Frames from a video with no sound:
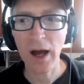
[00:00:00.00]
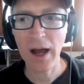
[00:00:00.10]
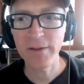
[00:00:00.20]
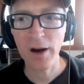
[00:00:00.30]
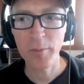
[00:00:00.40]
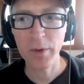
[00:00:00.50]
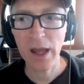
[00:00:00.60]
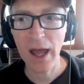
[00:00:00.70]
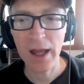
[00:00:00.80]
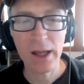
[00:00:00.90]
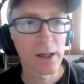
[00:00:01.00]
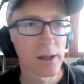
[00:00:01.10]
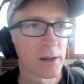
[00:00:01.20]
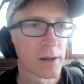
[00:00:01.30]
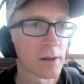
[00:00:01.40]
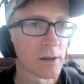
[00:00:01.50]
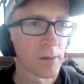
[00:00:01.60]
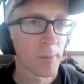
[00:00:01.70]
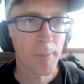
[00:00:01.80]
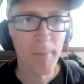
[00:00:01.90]
IVRPA
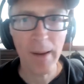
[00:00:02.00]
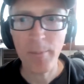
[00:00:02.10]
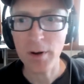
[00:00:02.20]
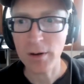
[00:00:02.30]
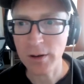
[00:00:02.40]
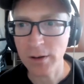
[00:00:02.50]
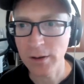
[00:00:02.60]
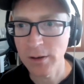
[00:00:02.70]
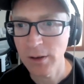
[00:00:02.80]
member.